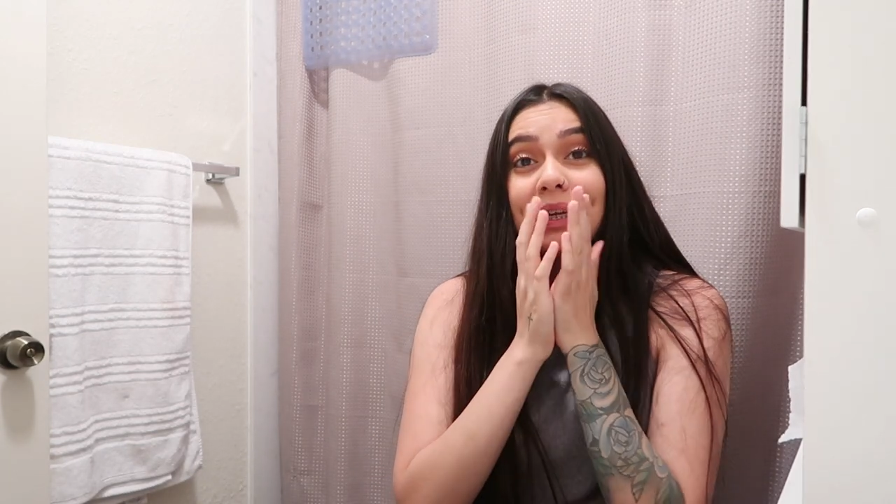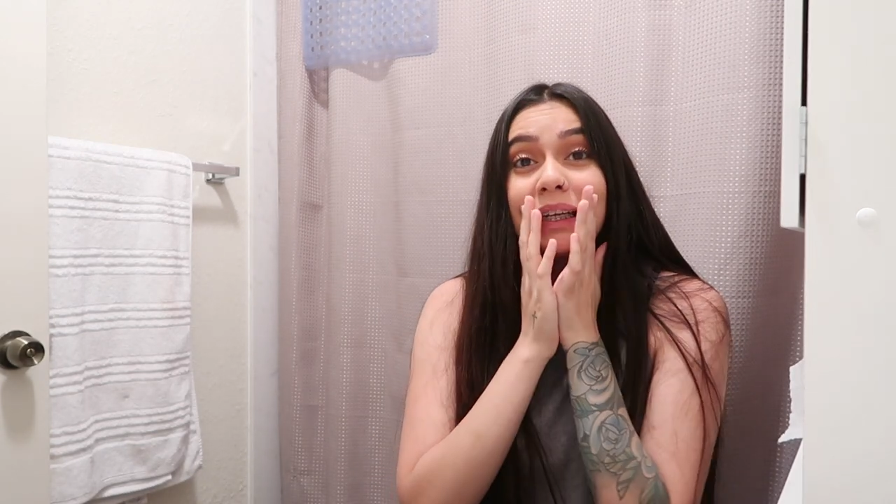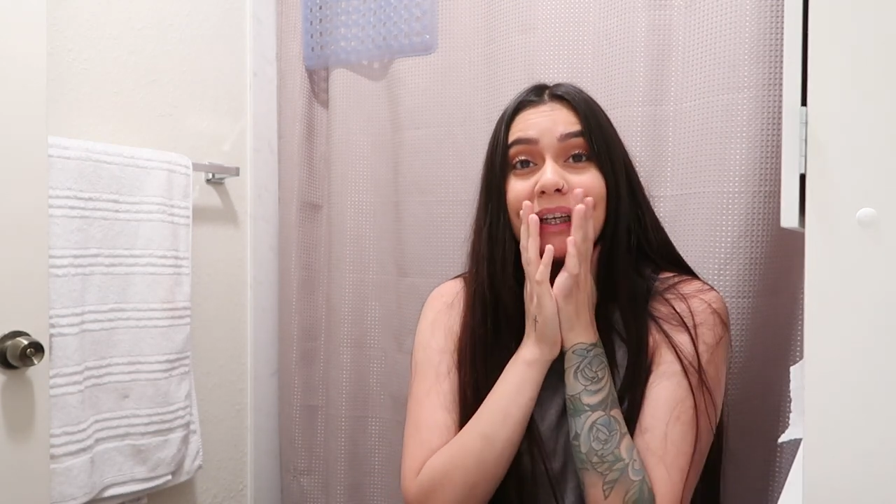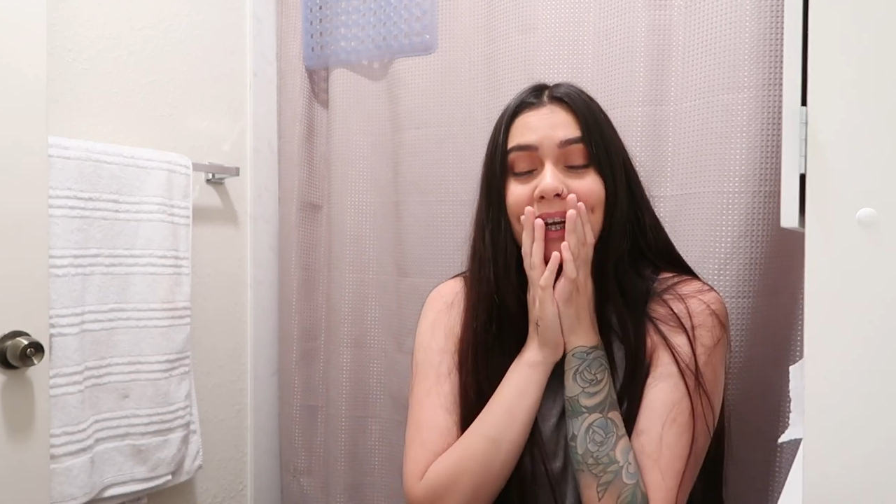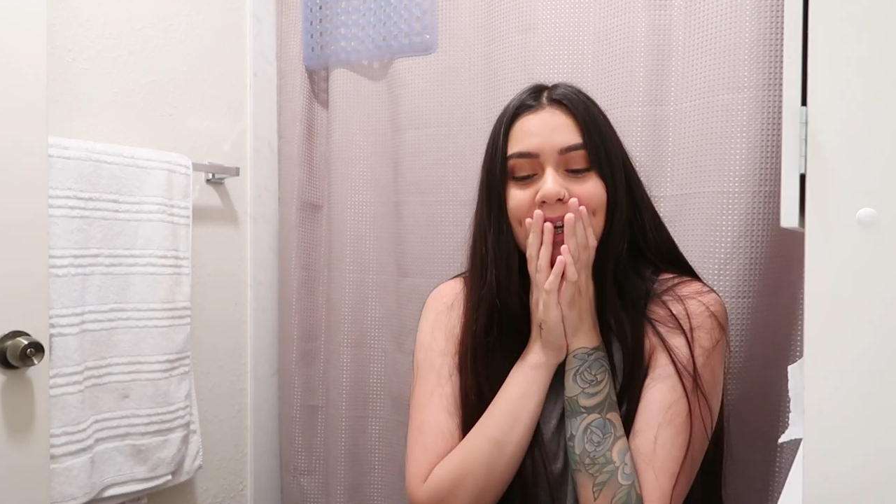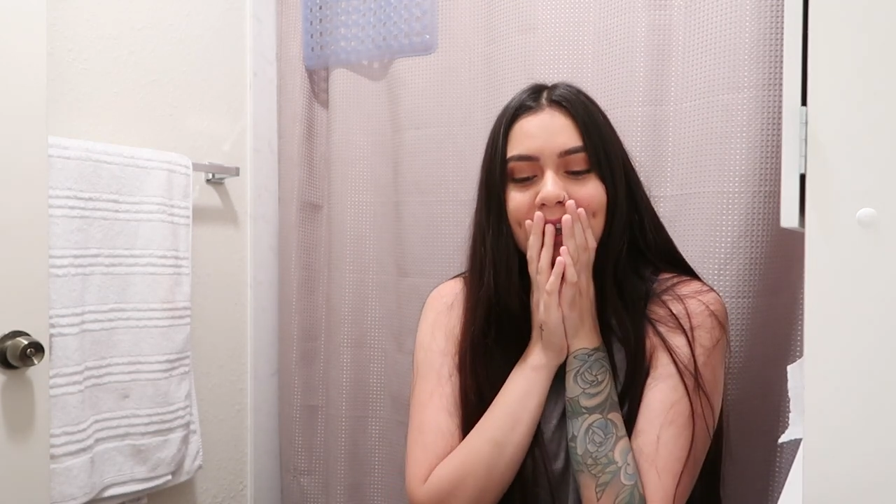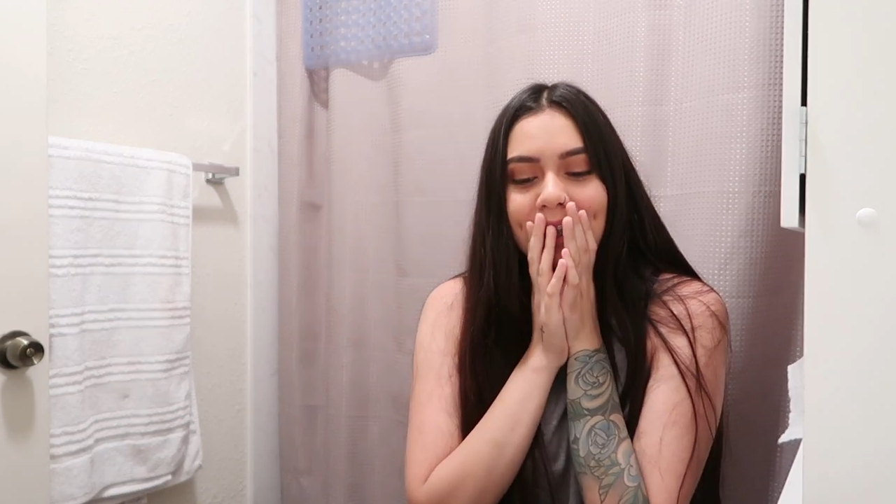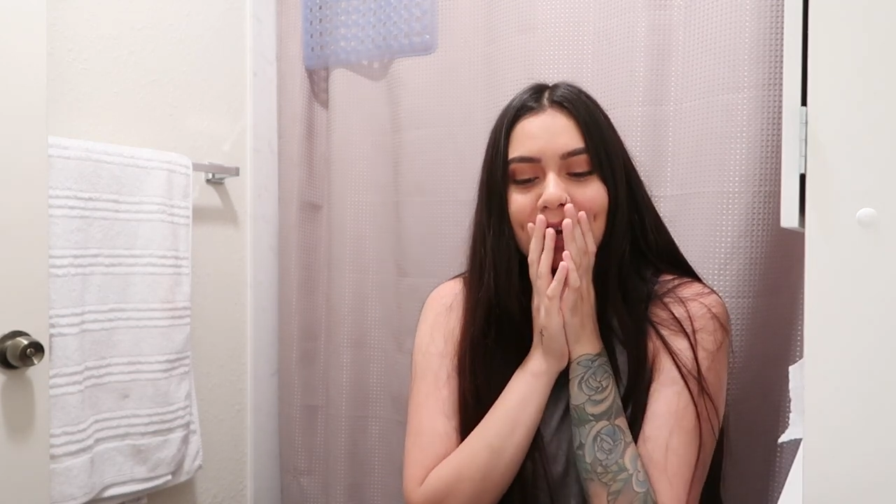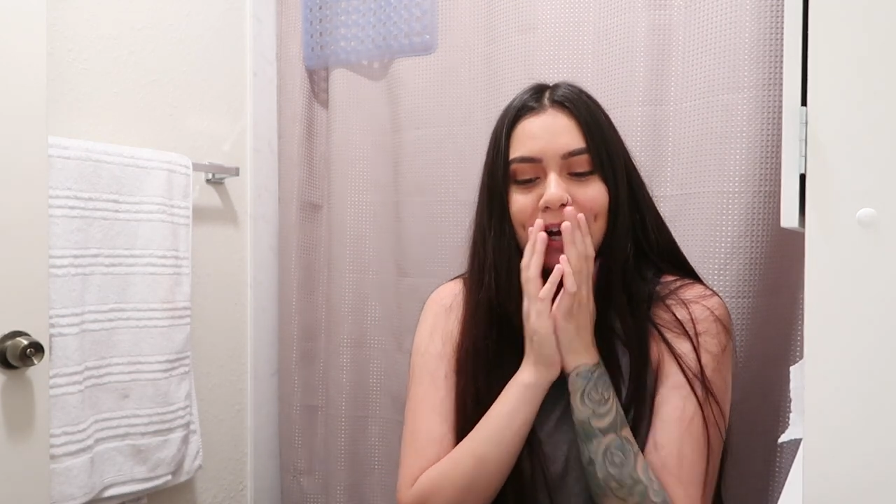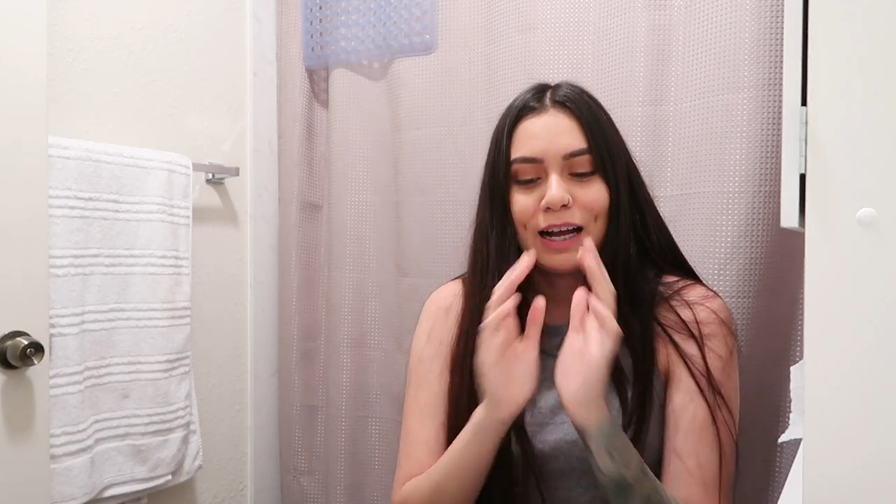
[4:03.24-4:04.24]
It
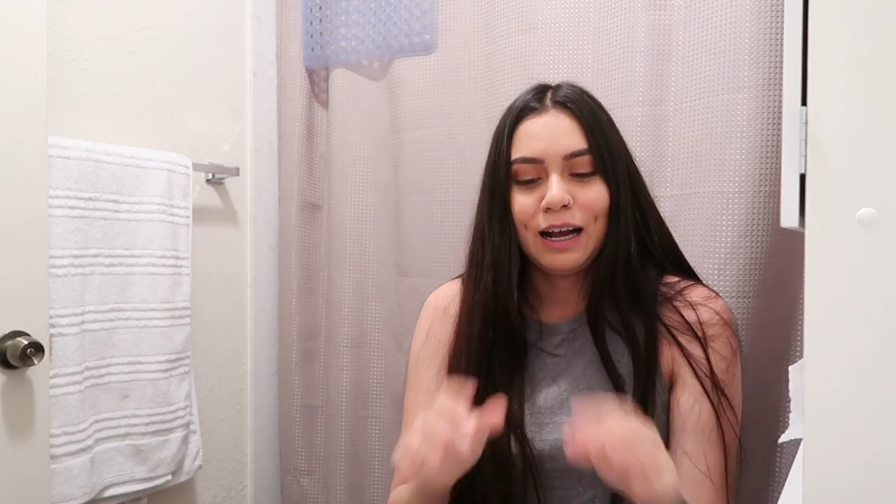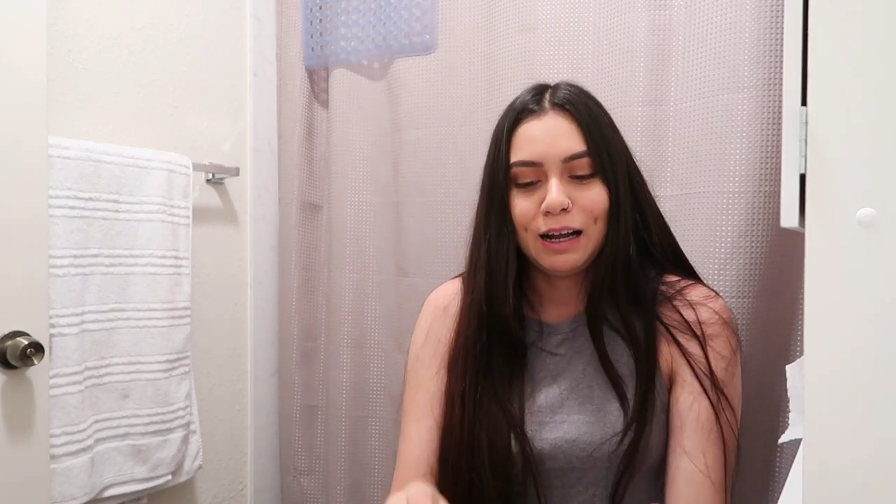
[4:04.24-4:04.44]
says that